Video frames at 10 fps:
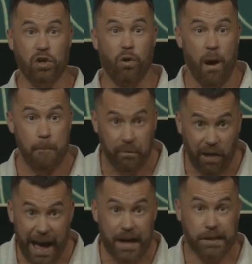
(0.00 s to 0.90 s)
You are
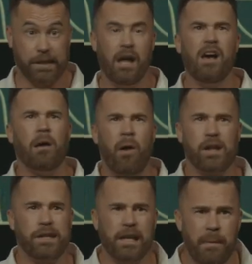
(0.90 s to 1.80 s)
blessed. Come
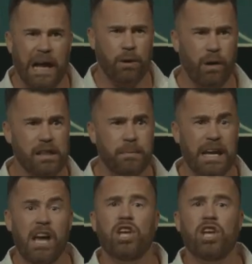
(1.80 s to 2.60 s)
on, is anybody with me?